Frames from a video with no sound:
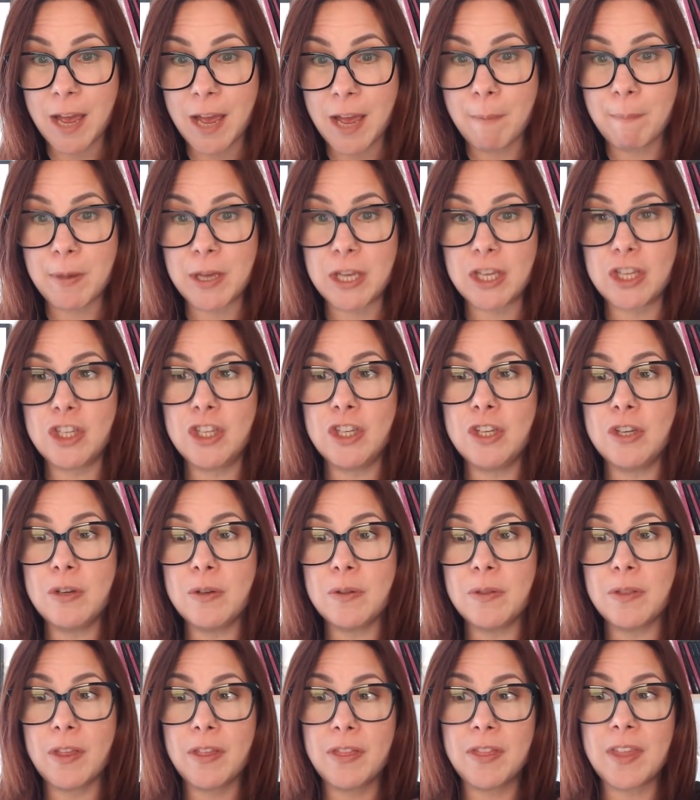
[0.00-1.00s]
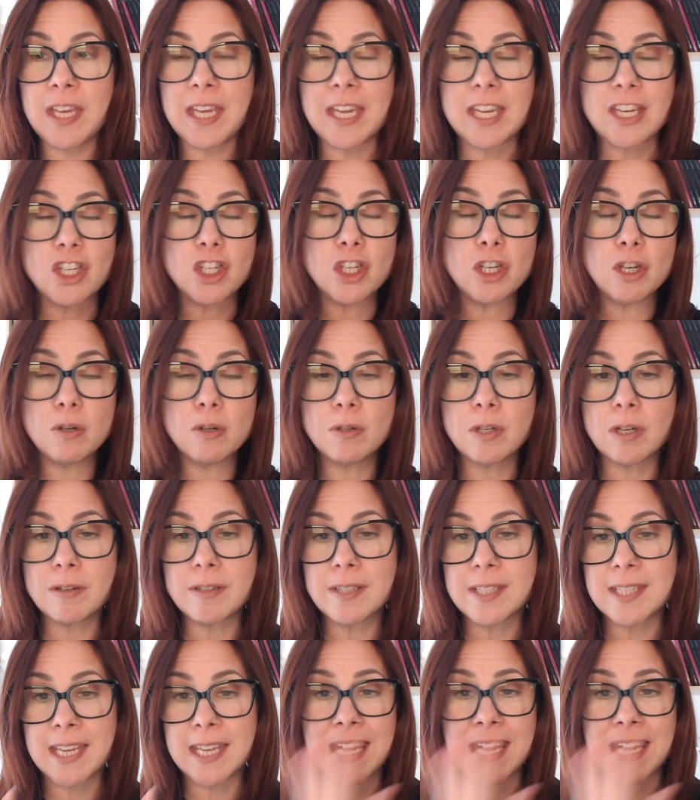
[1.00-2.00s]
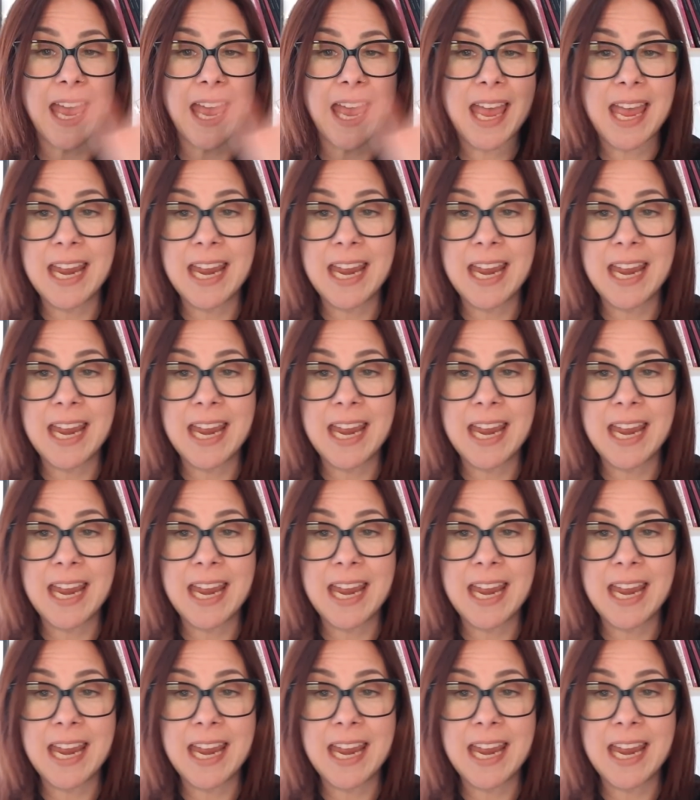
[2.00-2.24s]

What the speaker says: But the thing is, you don't see